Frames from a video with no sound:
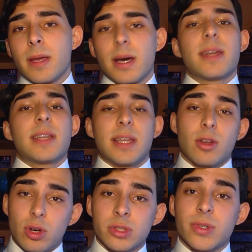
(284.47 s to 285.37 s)
and in
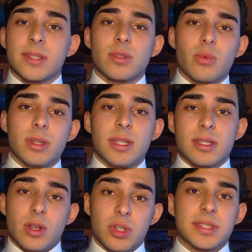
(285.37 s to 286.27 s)
contrast with
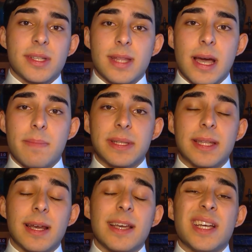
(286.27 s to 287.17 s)
this constant
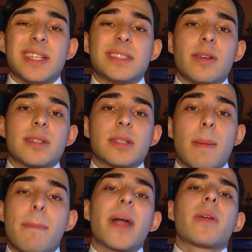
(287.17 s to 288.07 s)
capital, there's
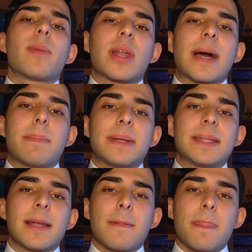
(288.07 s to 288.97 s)
a variable
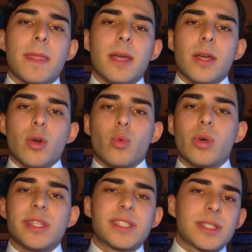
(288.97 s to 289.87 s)
capital,
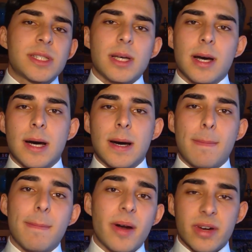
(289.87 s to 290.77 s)
which
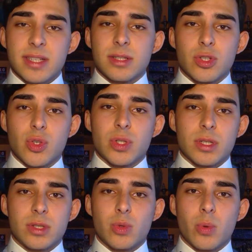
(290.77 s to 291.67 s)
Marx
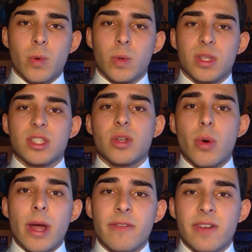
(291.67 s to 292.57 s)
uses to
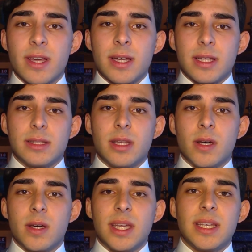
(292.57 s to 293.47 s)
describe
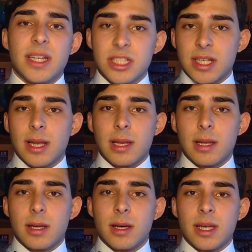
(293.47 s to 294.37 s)
the initial
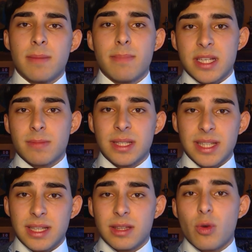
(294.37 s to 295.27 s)
investment
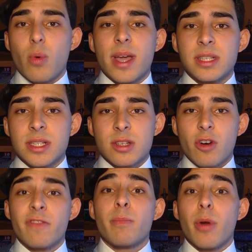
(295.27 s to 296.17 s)
in the wages
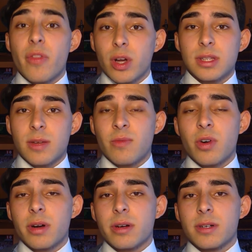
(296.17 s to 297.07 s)
of productive
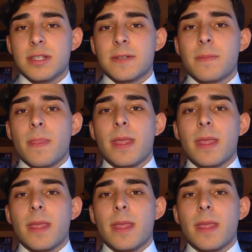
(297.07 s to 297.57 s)
workers